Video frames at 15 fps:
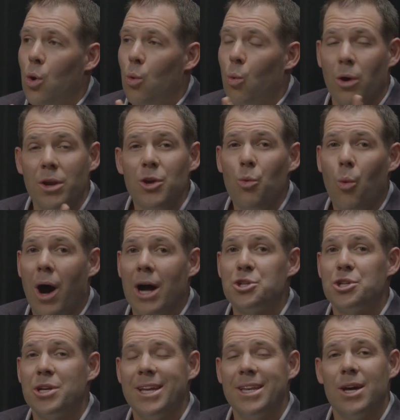What are you
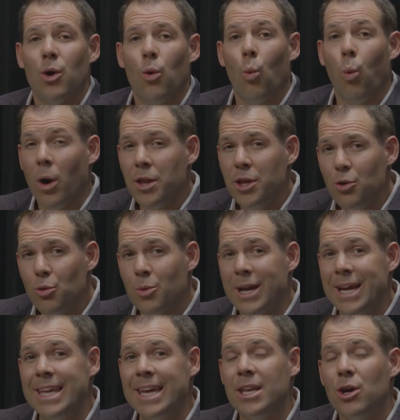watching? What are you
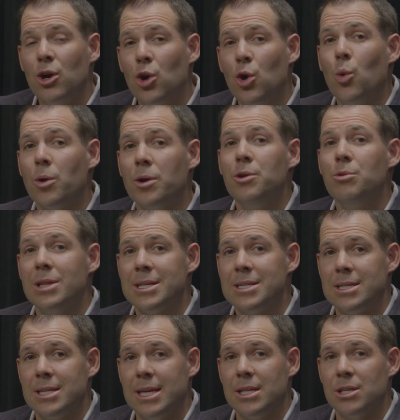reading? Who are you
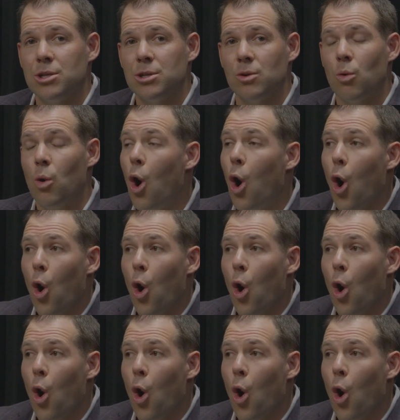listening to?